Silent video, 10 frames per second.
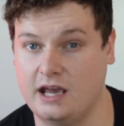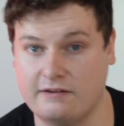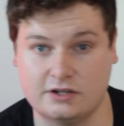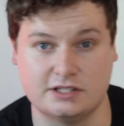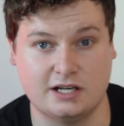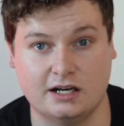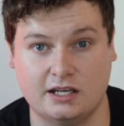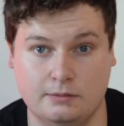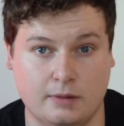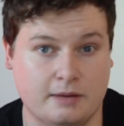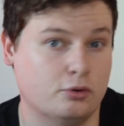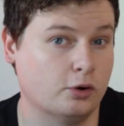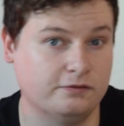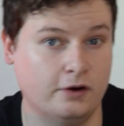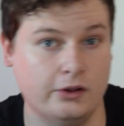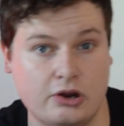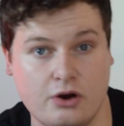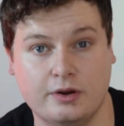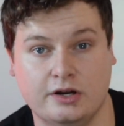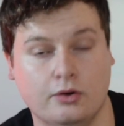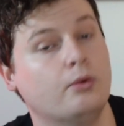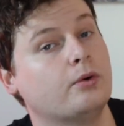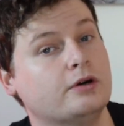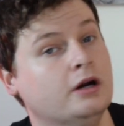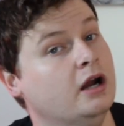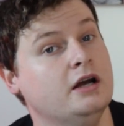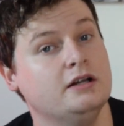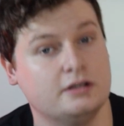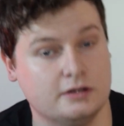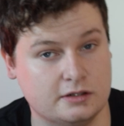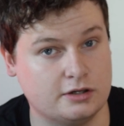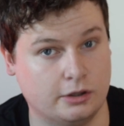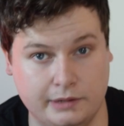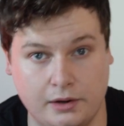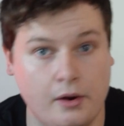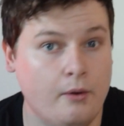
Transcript: every stock in my portfolio in order to determine